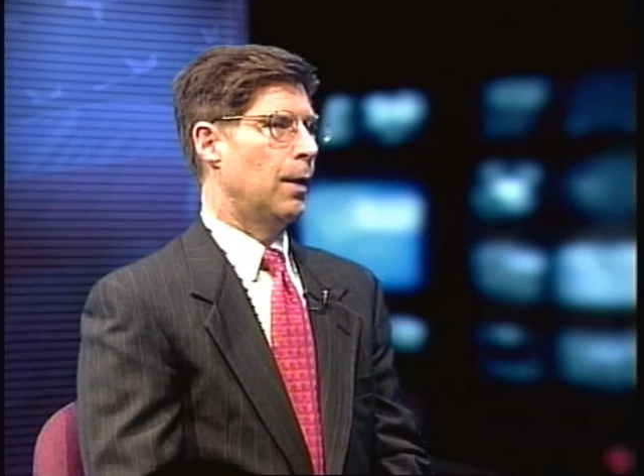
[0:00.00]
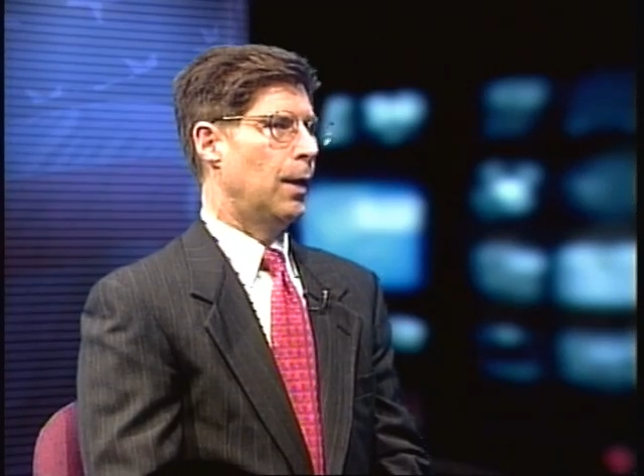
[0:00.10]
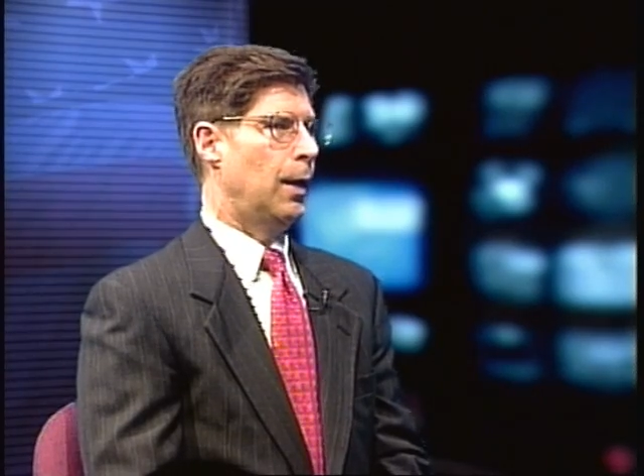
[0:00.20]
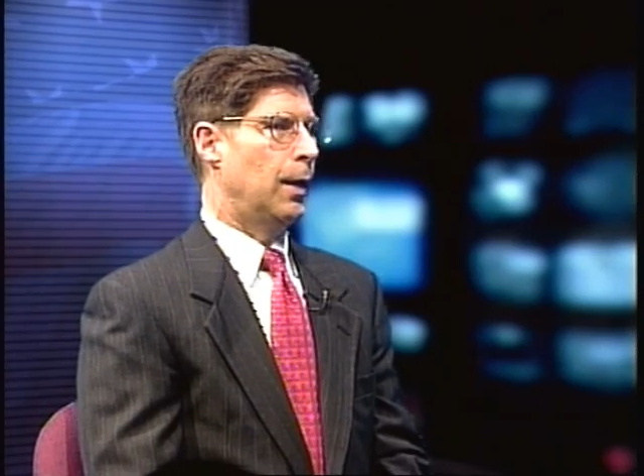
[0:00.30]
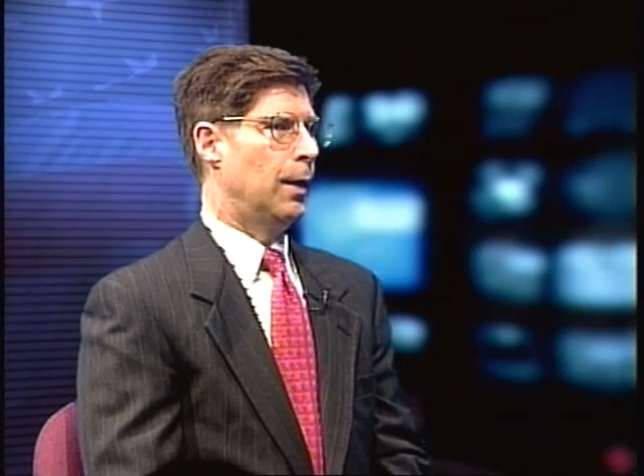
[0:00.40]

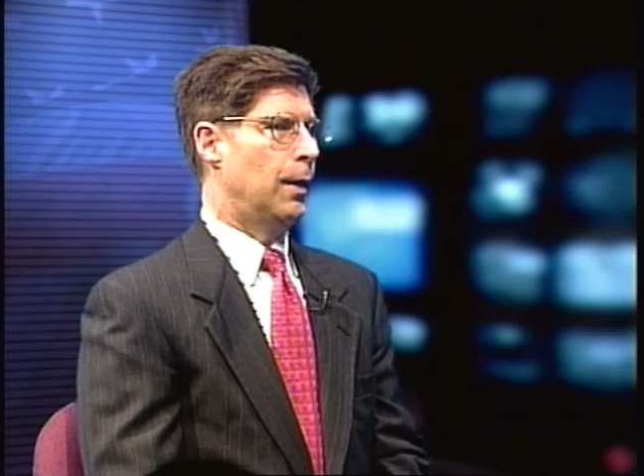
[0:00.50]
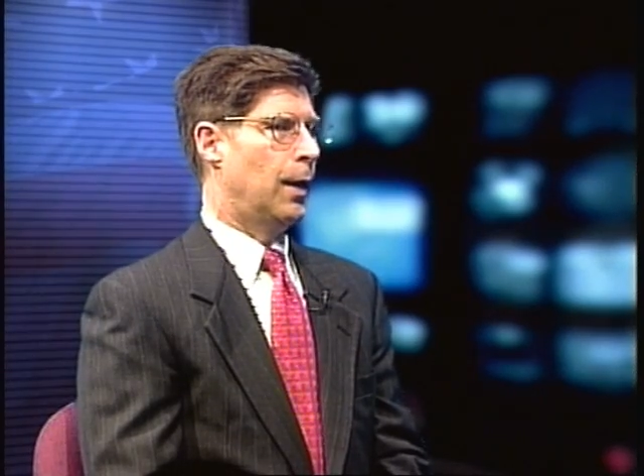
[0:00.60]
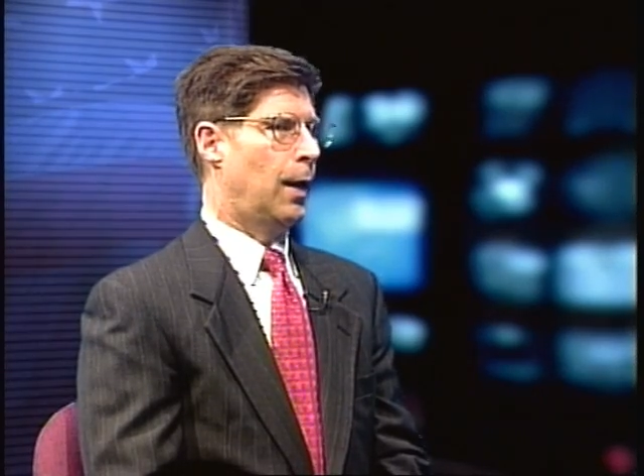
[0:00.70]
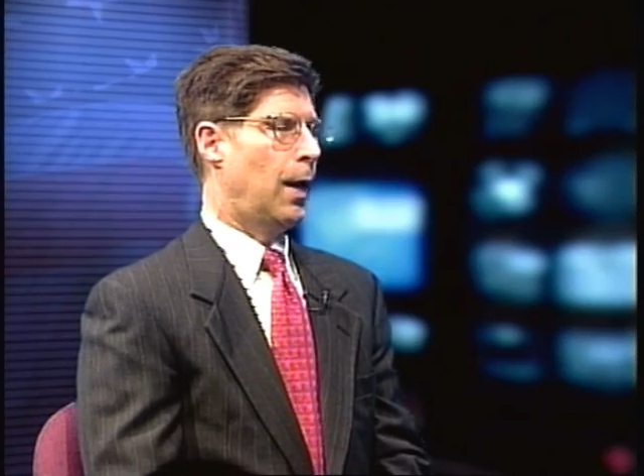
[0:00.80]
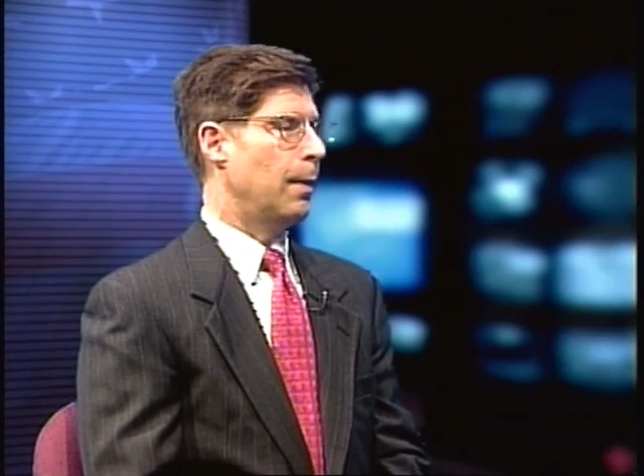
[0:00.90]
And
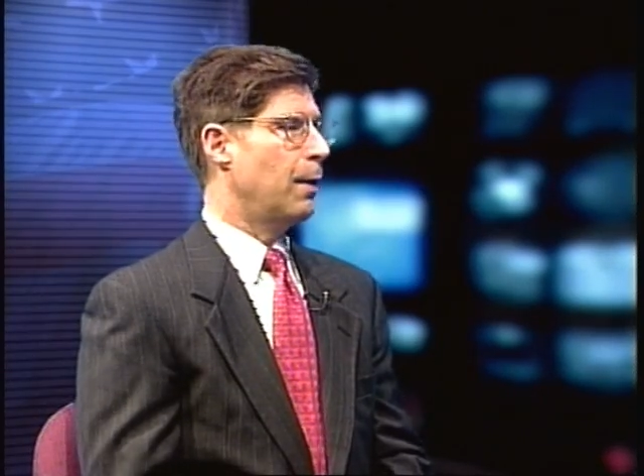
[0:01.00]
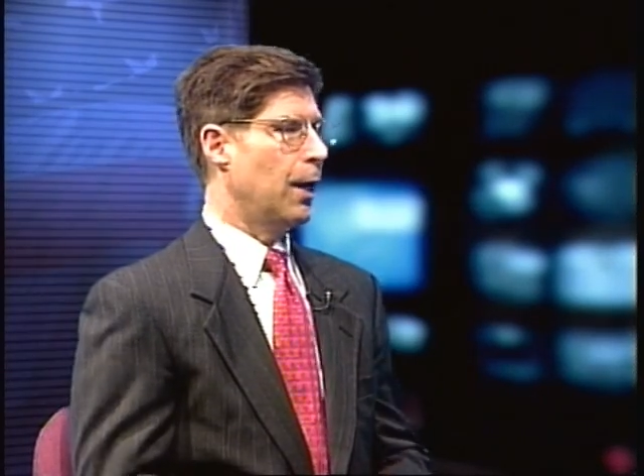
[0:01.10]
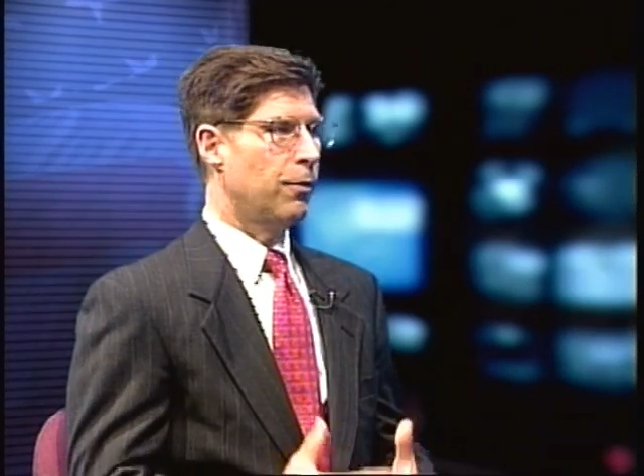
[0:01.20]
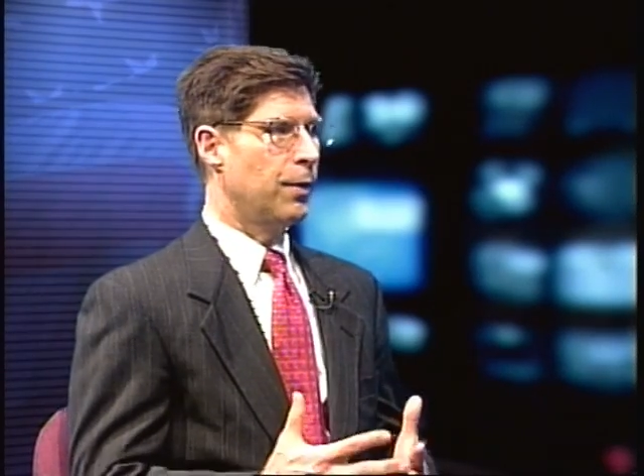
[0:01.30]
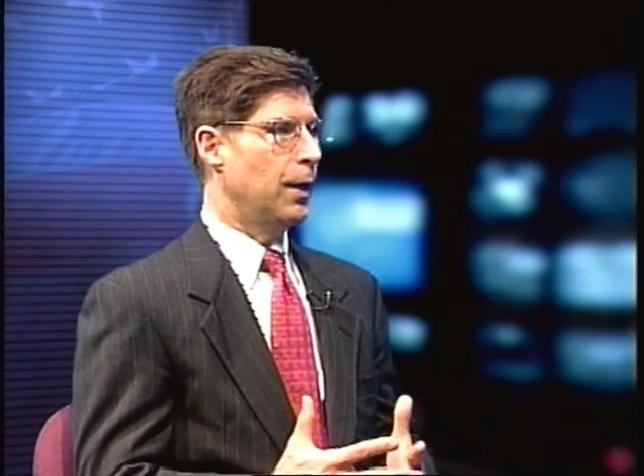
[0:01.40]
uh, I'm not
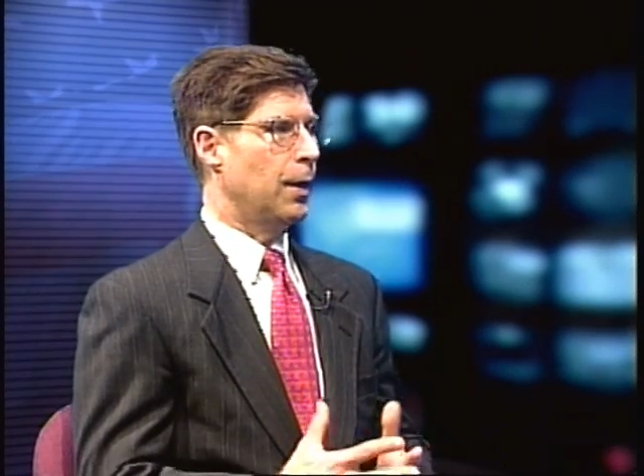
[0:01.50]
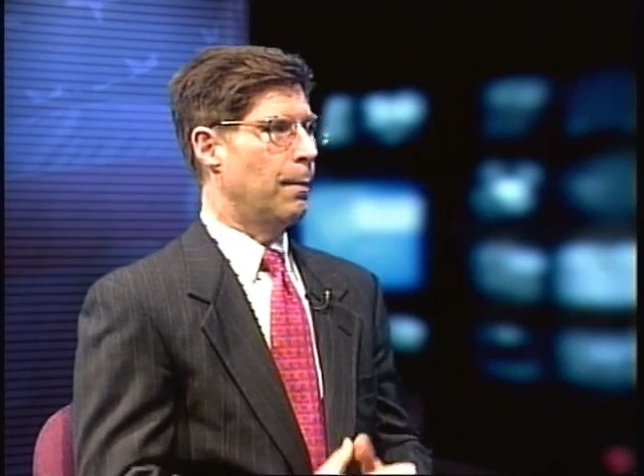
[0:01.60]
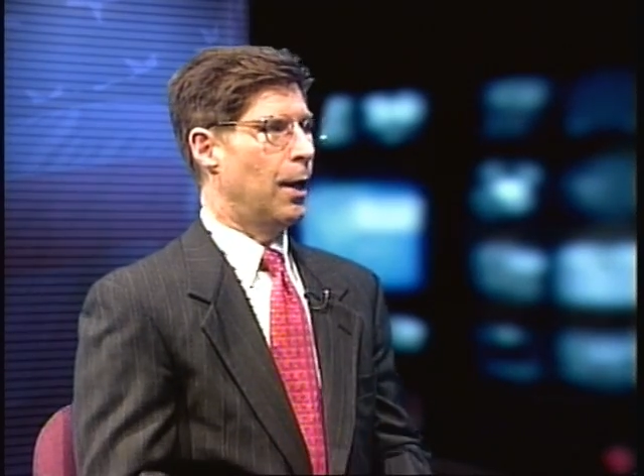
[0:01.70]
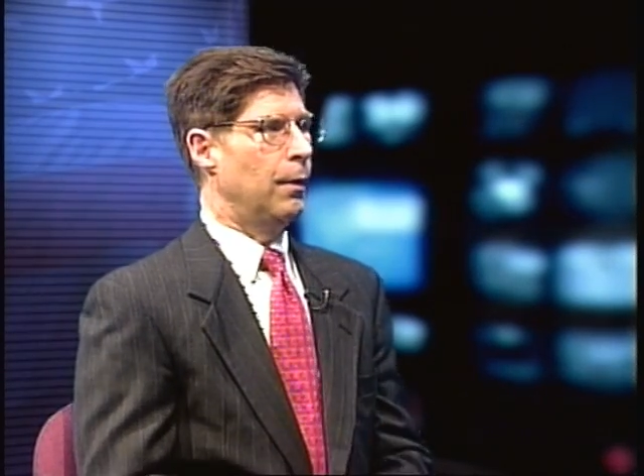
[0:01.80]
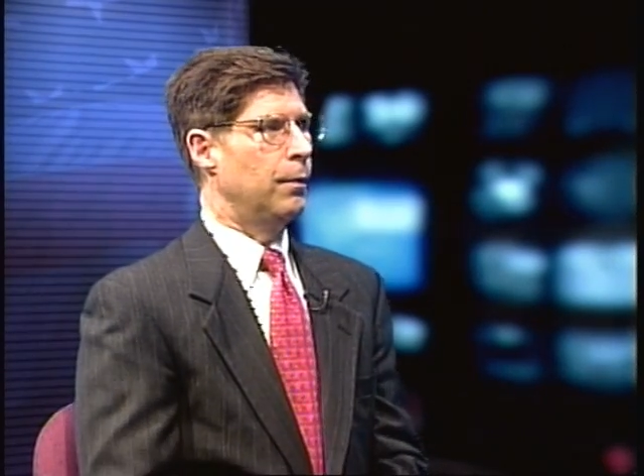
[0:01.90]
a cynic
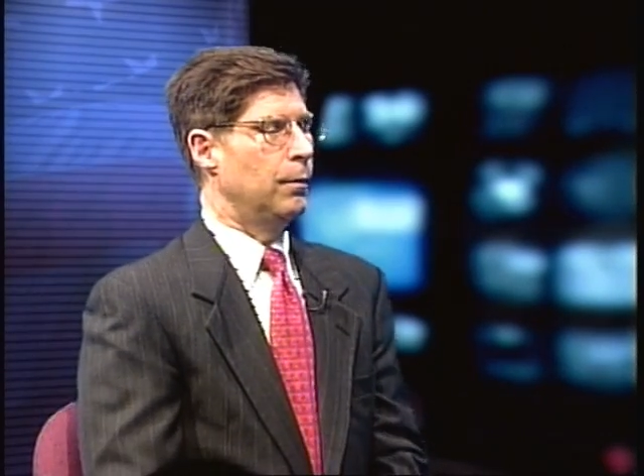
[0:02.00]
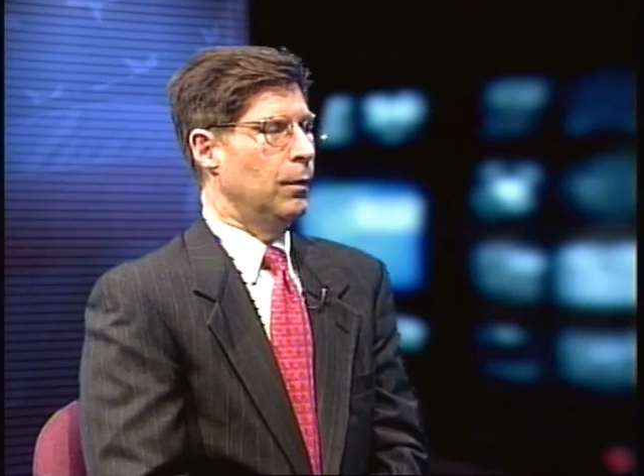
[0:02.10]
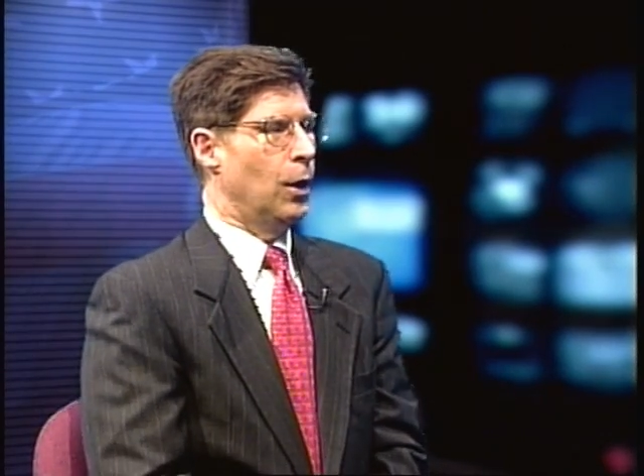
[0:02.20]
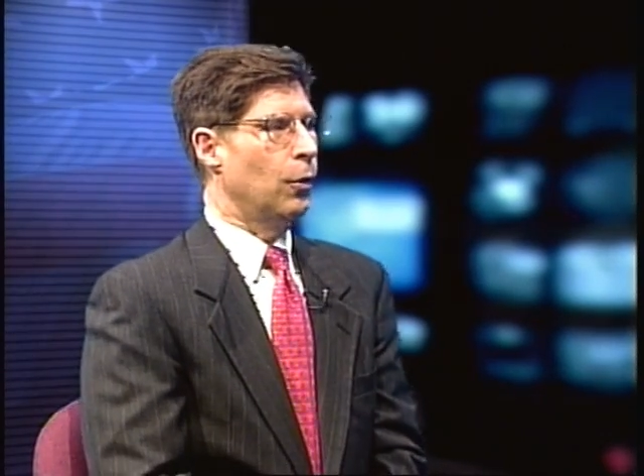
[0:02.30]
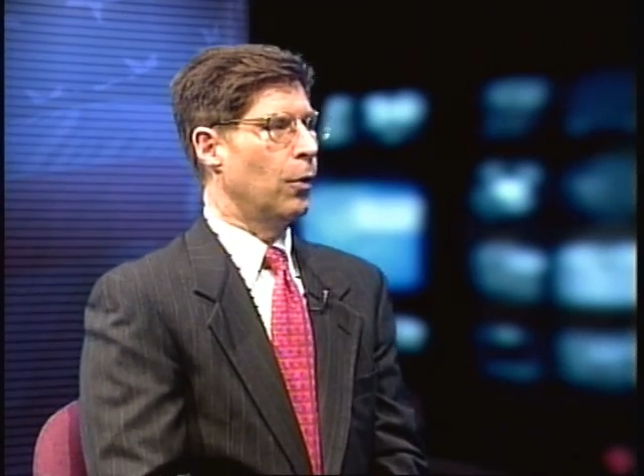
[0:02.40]
about
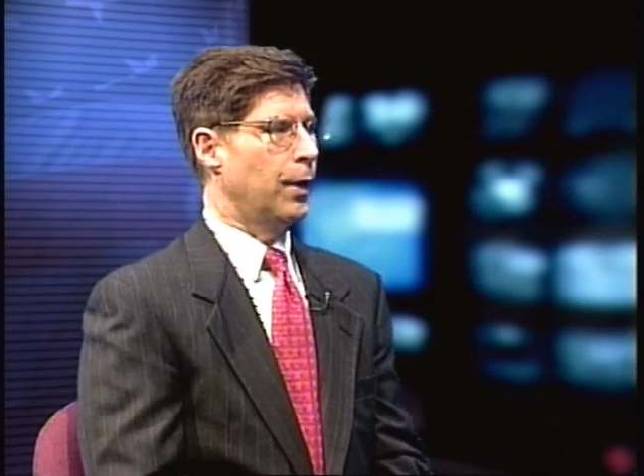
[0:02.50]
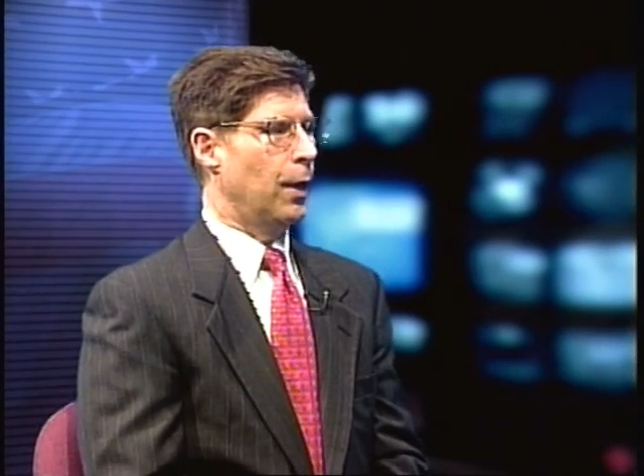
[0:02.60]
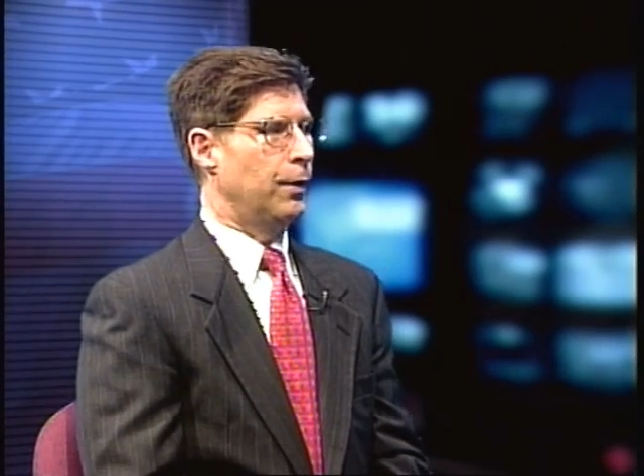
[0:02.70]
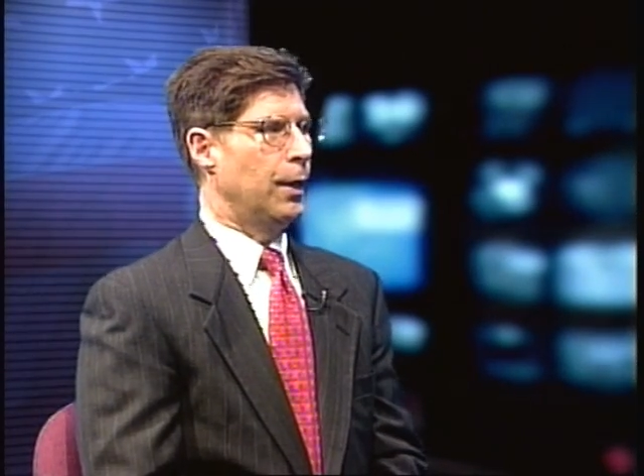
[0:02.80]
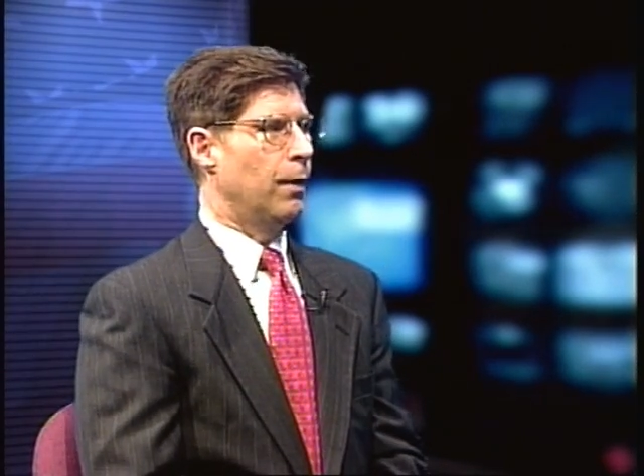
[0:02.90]
local
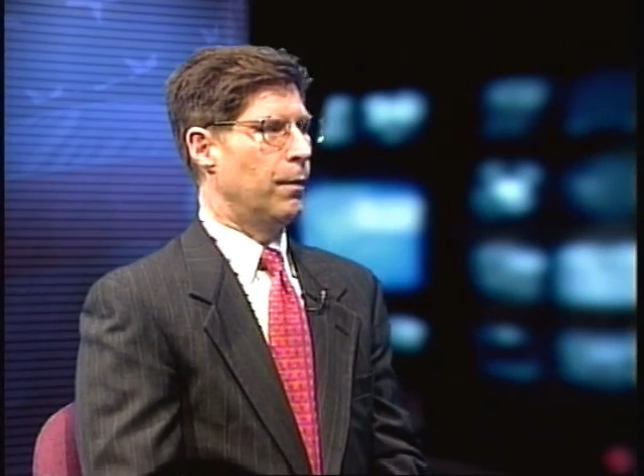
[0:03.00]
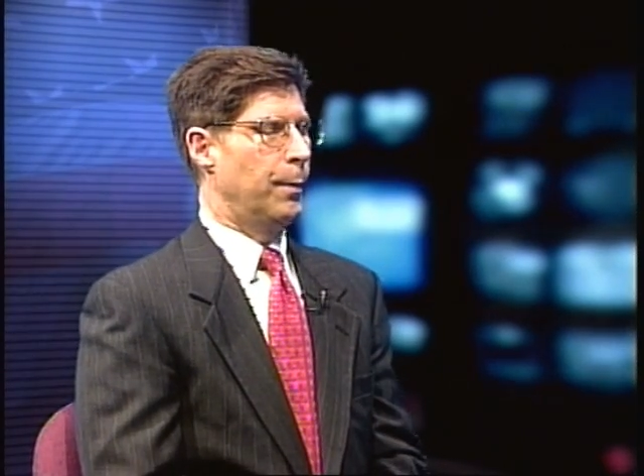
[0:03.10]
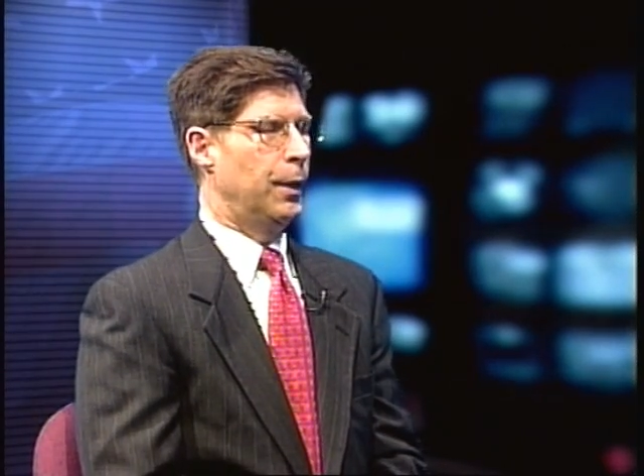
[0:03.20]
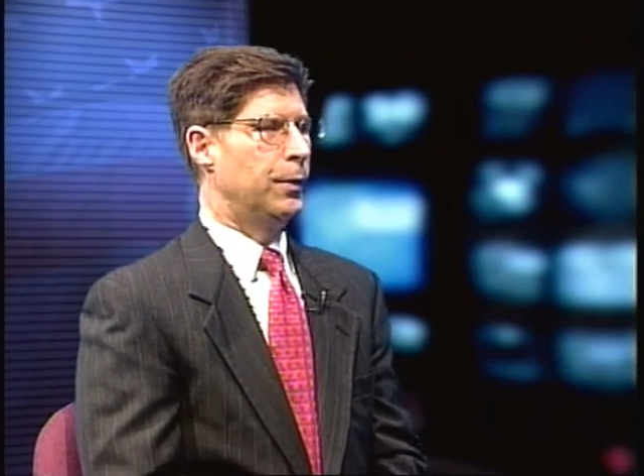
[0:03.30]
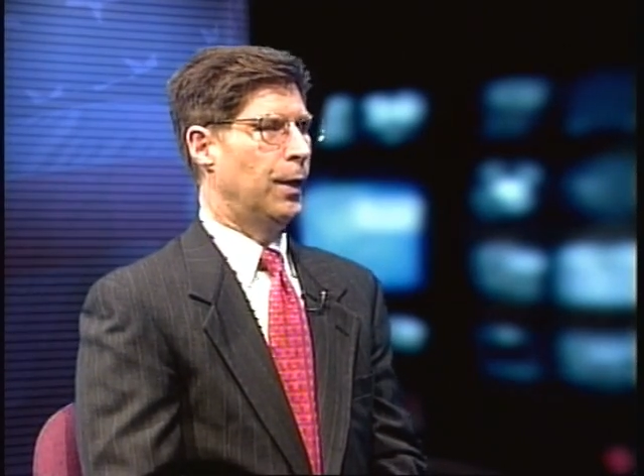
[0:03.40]
county government.